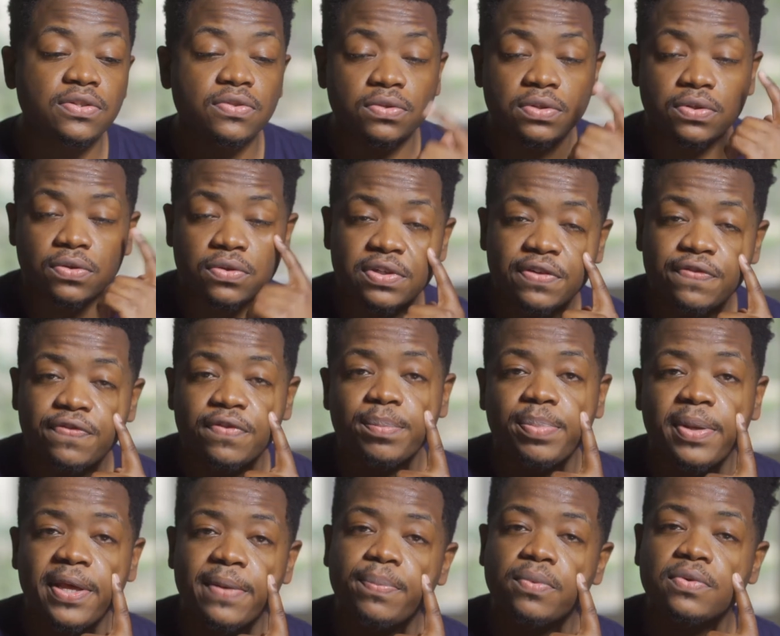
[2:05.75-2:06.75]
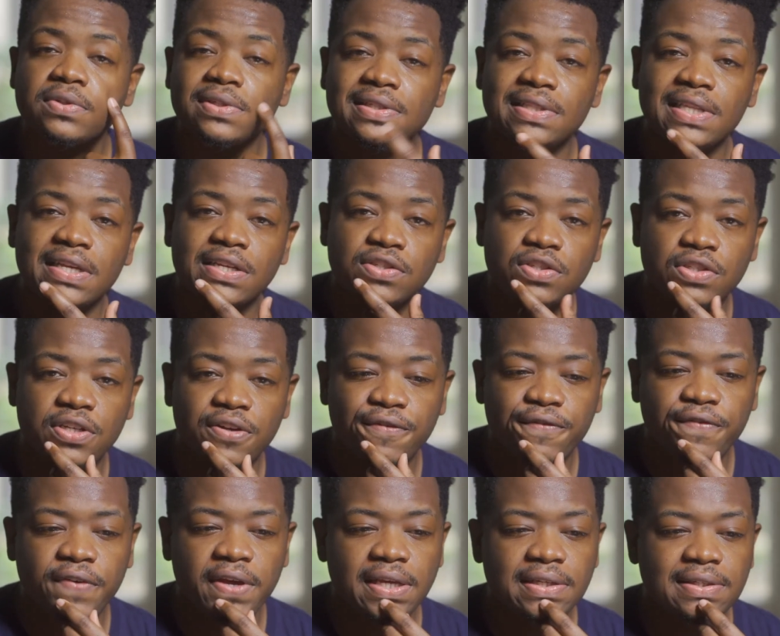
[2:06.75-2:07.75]
or different pimples and things on your
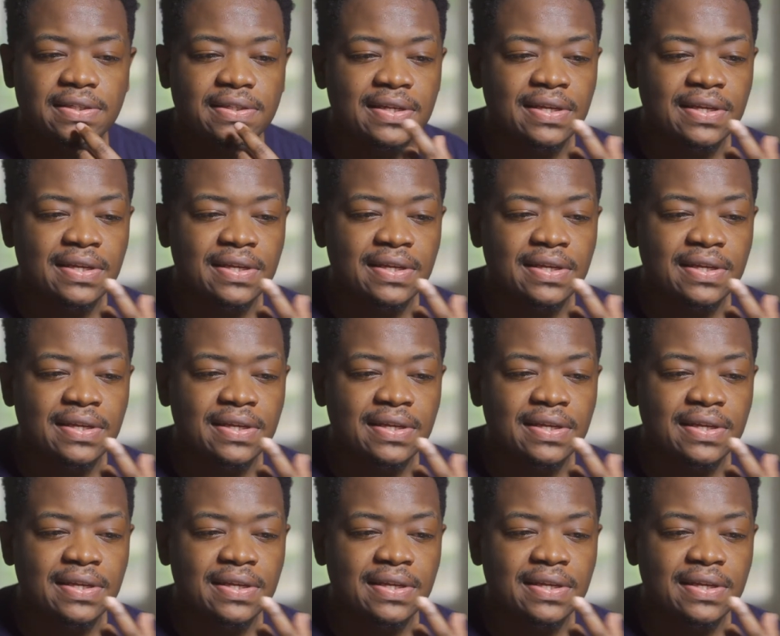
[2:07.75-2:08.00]
face.